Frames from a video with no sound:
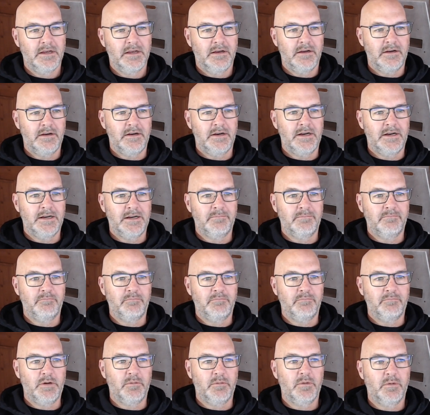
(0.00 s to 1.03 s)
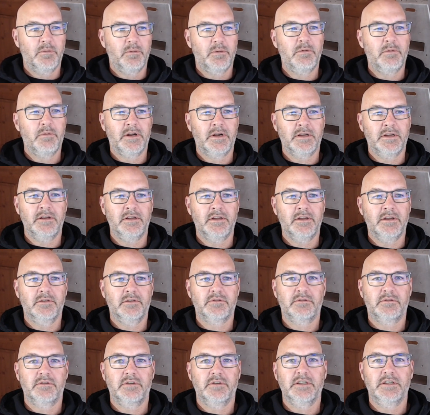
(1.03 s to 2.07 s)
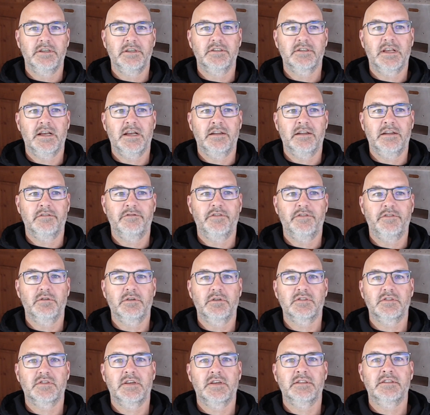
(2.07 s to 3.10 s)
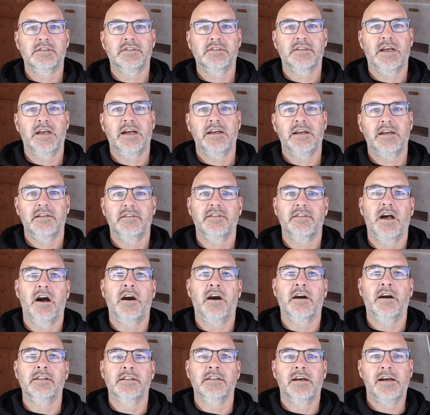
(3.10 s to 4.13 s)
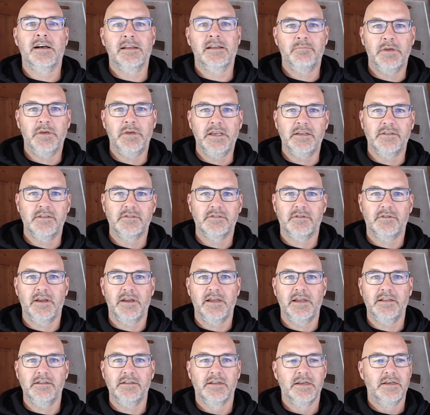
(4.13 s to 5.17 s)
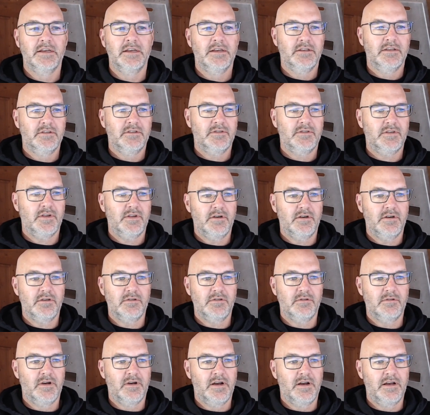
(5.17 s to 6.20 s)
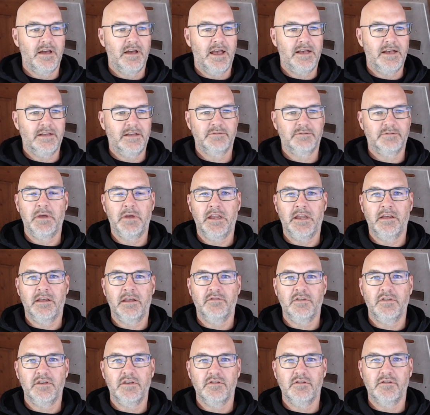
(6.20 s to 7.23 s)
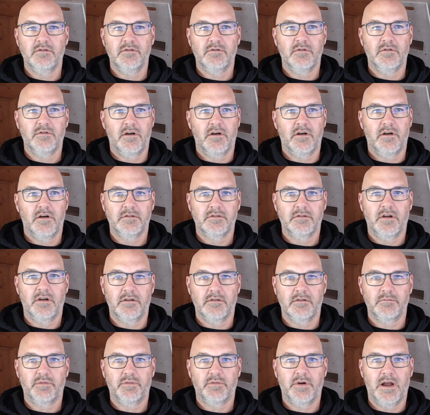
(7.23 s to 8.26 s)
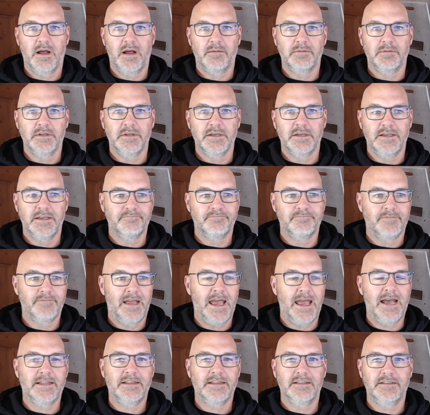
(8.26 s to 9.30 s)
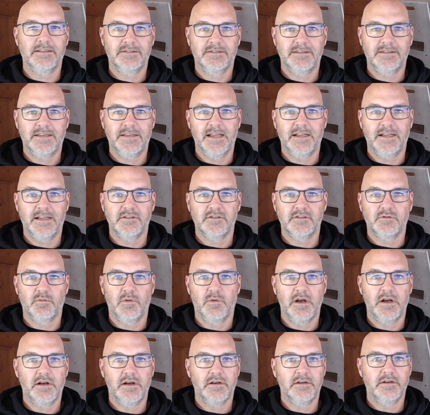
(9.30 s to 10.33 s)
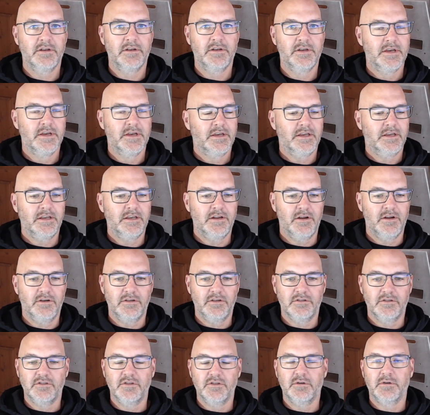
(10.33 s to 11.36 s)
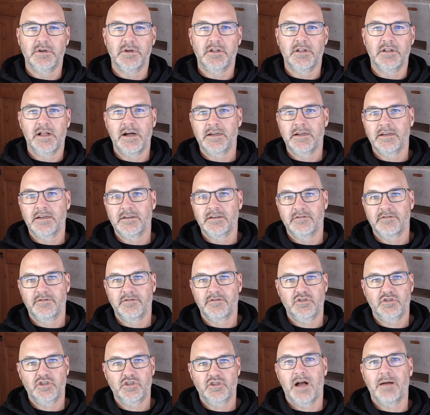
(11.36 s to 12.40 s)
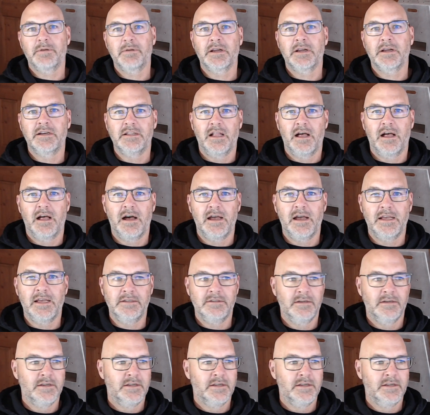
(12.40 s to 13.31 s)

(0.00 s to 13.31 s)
But what we want to do is really just kind of focus on the side of the online piece, right? So as many of you are probably at this stage as well, you're doing a lot of shopping online,